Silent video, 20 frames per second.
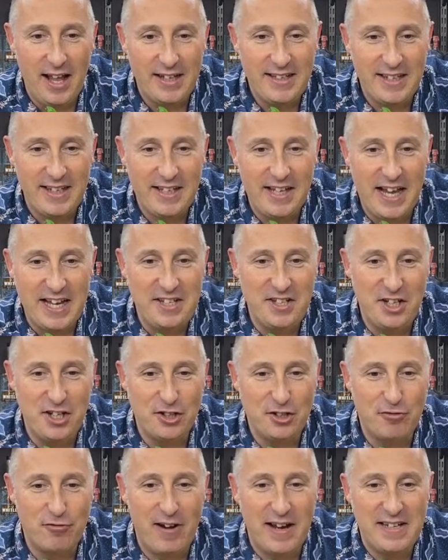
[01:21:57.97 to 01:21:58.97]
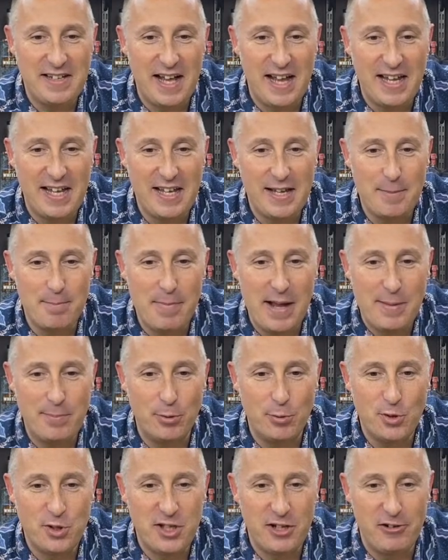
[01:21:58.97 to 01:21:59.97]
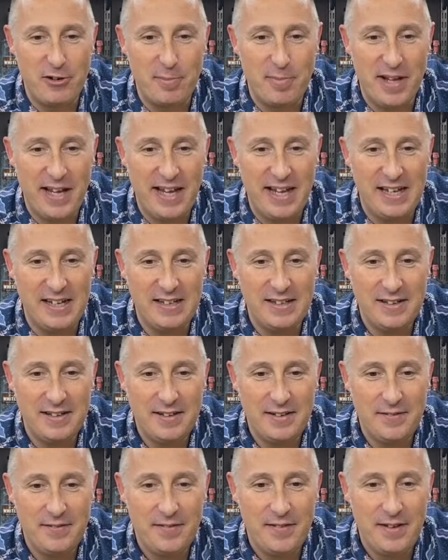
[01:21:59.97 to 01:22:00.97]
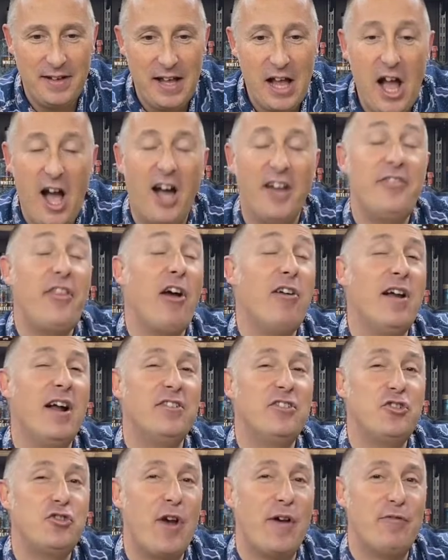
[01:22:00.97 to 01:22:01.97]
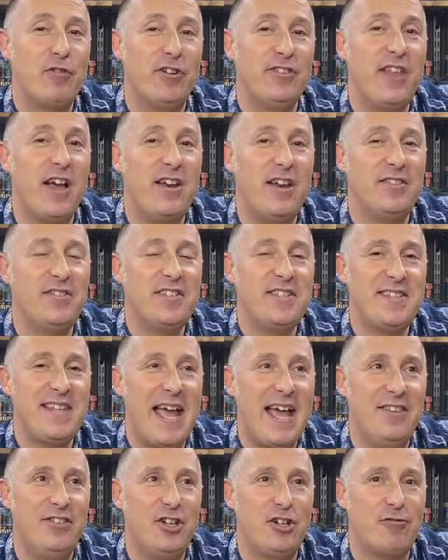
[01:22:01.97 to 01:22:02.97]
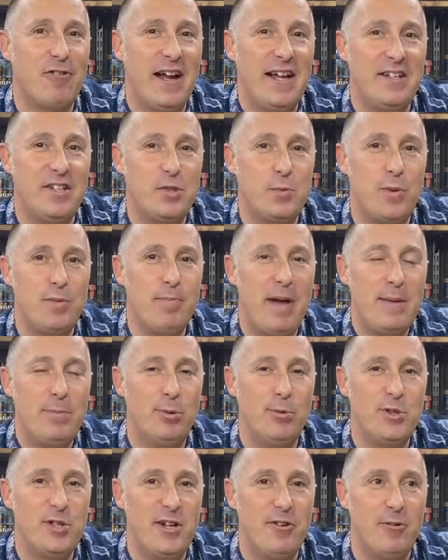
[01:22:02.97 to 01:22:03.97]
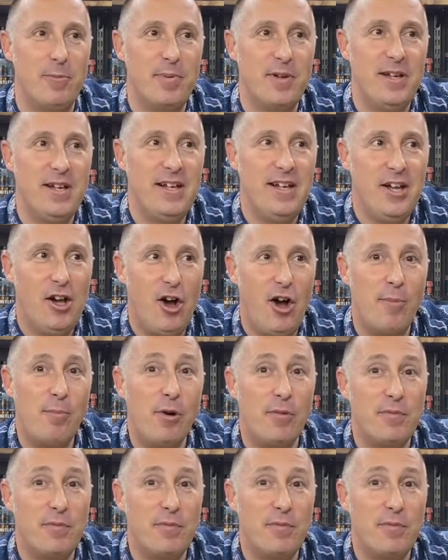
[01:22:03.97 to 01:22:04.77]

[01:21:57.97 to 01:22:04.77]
Canadian Grade A maple syrup here. I don't understand the grades with maple syrup. I'm